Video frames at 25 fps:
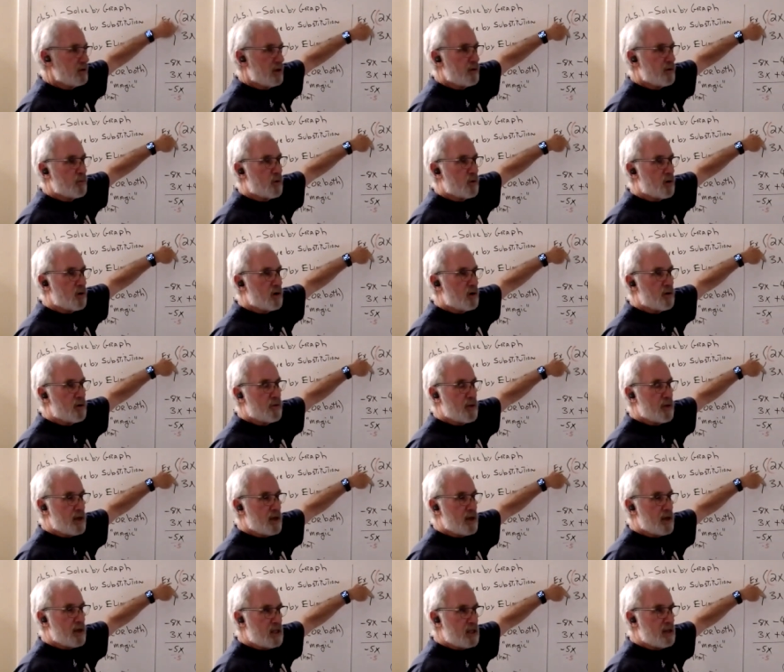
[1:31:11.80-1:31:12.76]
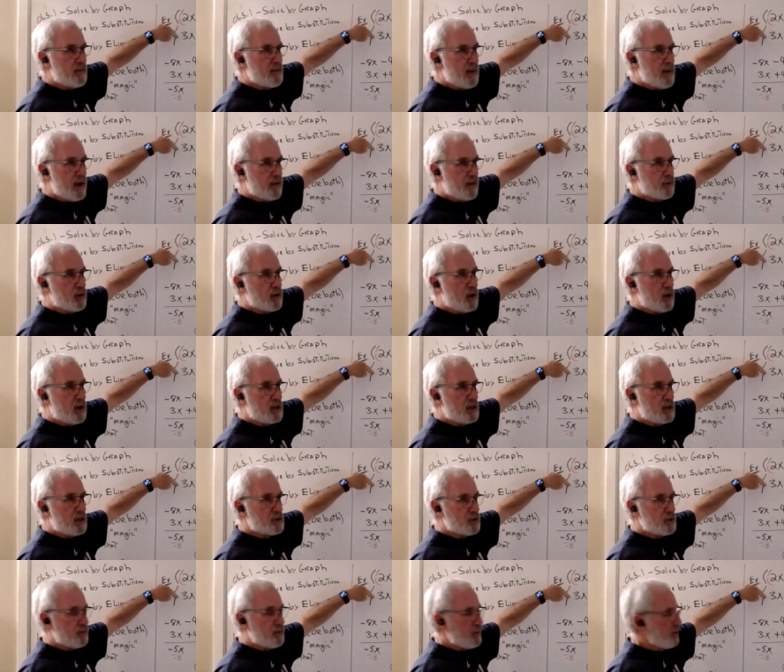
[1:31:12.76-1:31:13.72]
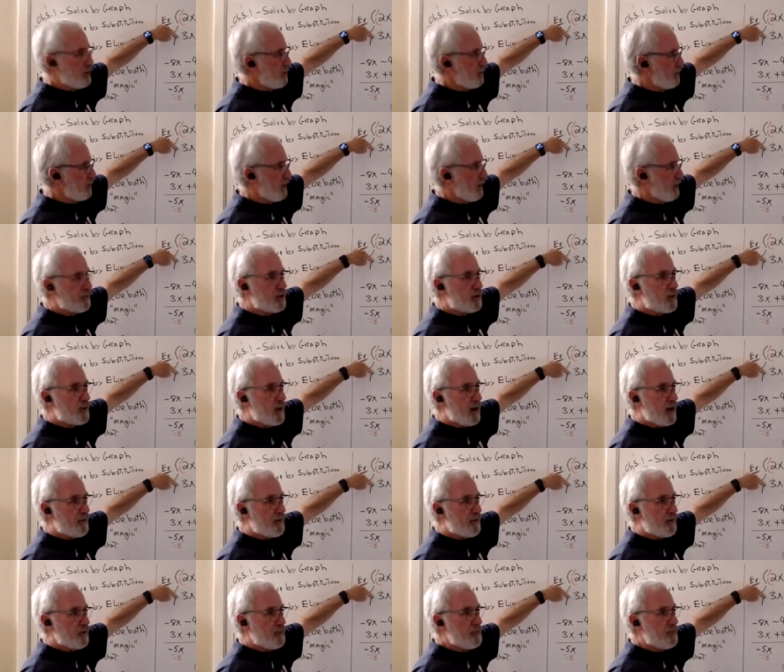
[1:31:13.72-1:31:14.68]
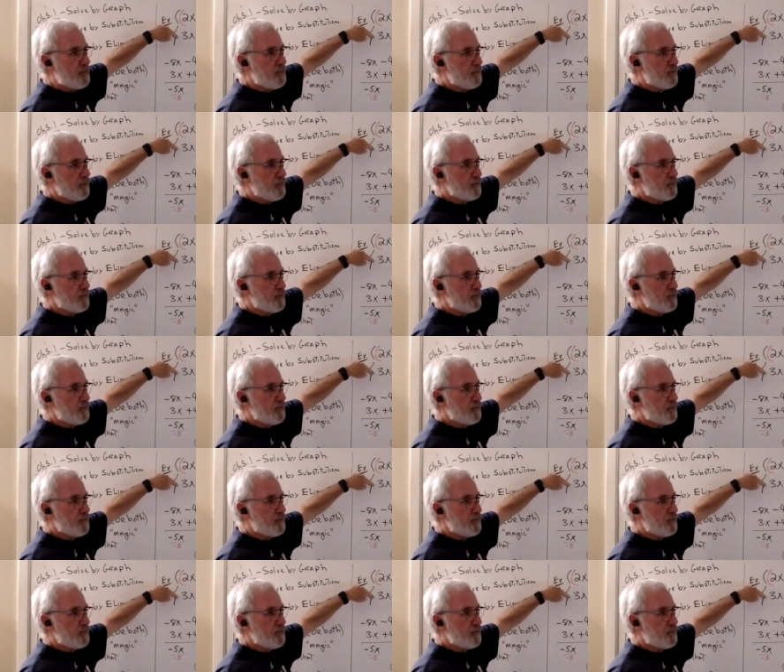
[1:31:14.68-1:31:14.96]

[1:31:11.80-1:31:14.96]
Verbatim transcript: and we're all thanking the math gods that we don't have to graph them,